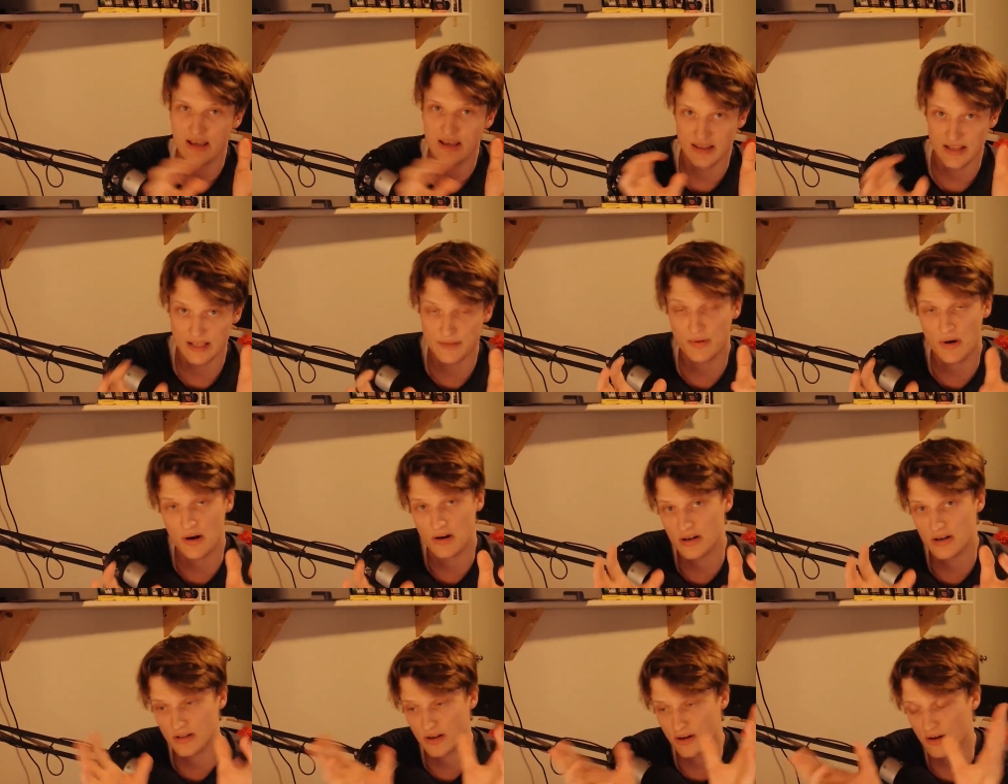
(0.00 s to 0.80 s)
this
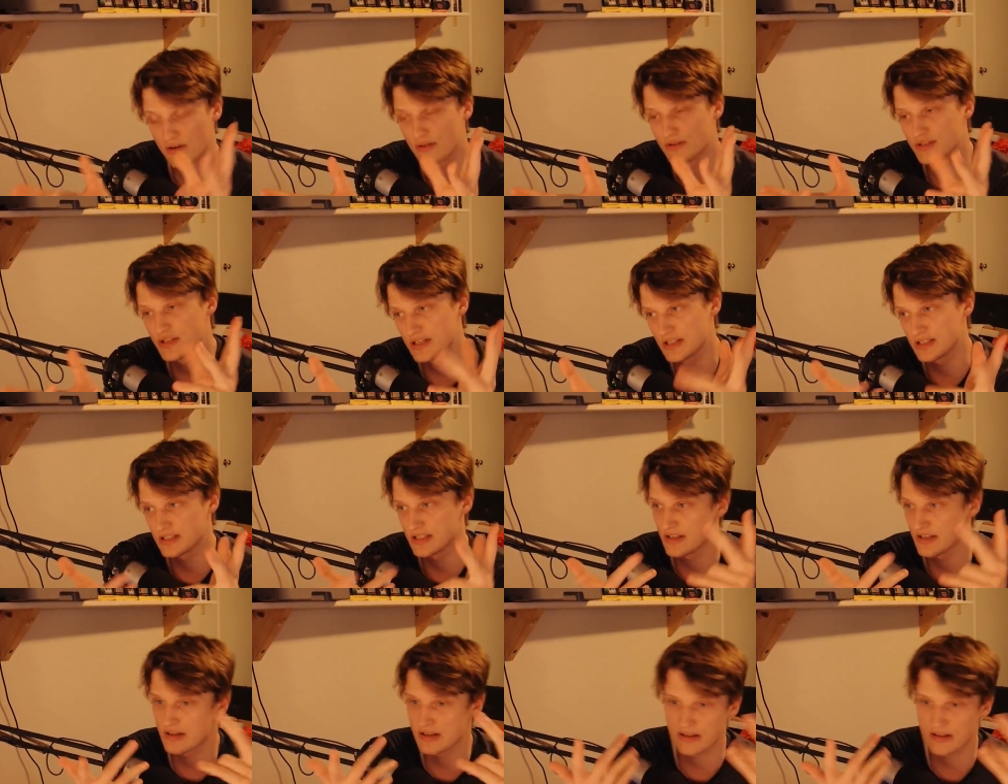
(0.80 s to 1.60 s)
product, the ROG
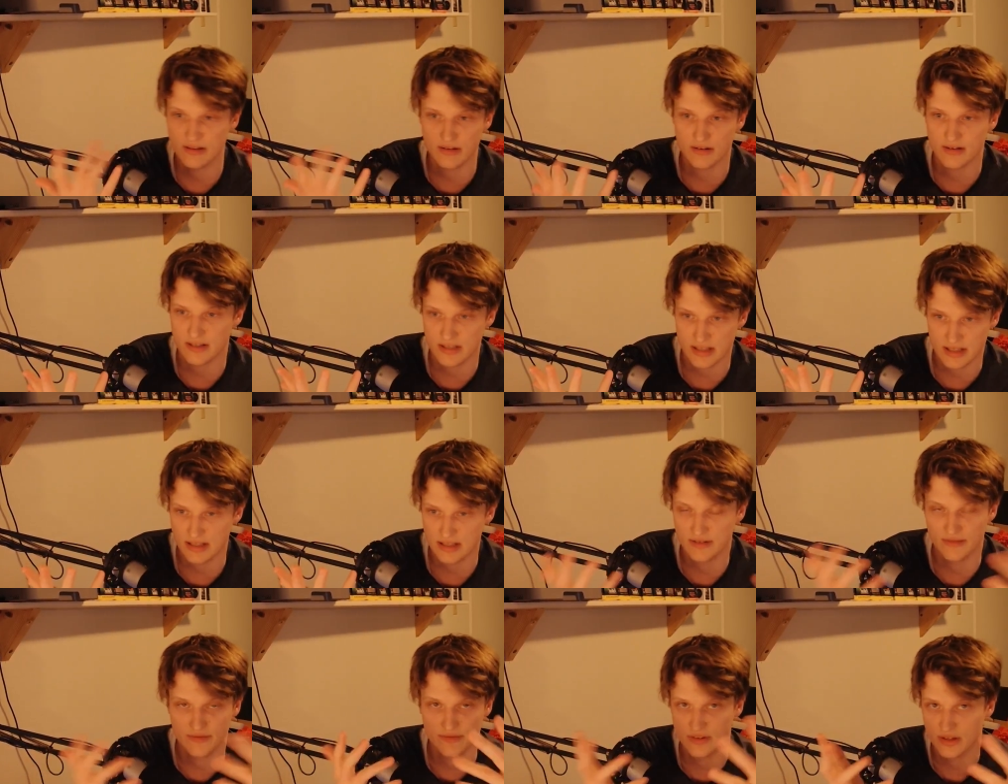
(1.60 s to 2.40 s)

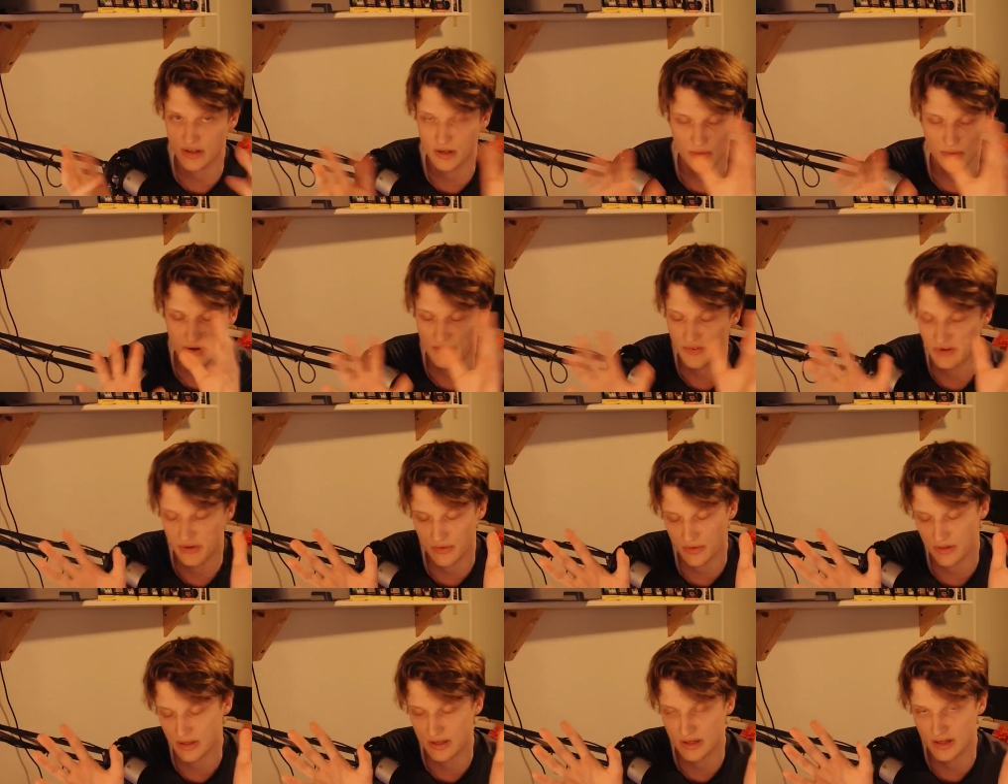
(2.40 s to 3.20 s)
Z13 Flow, whatever you
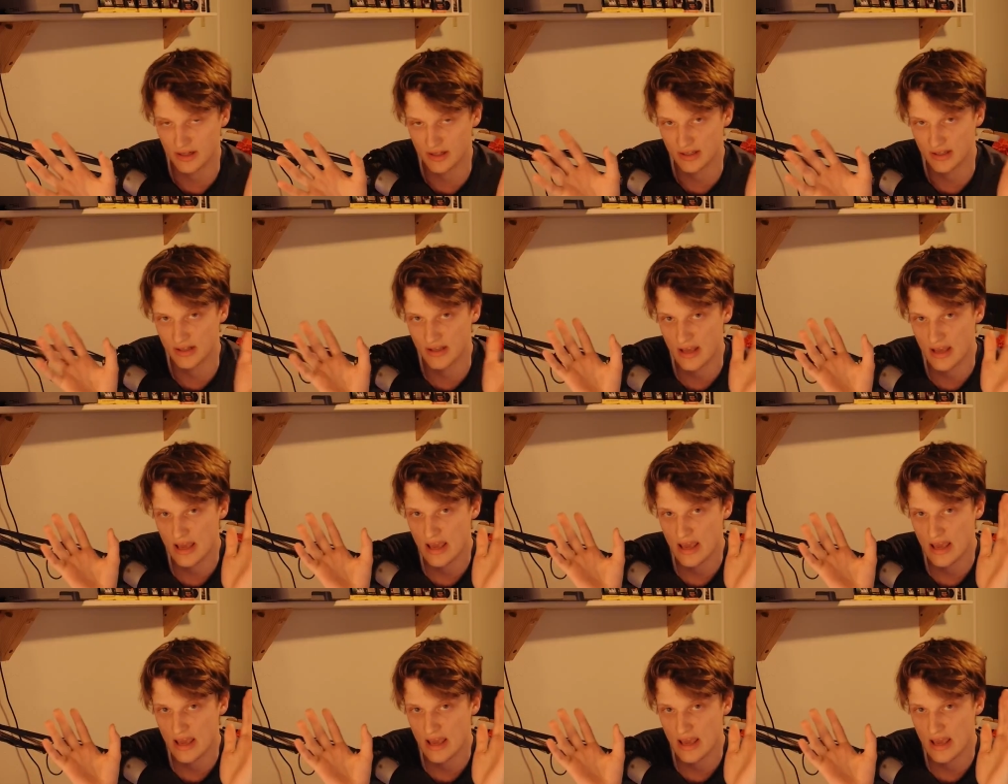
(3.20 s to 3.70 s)
want to call it.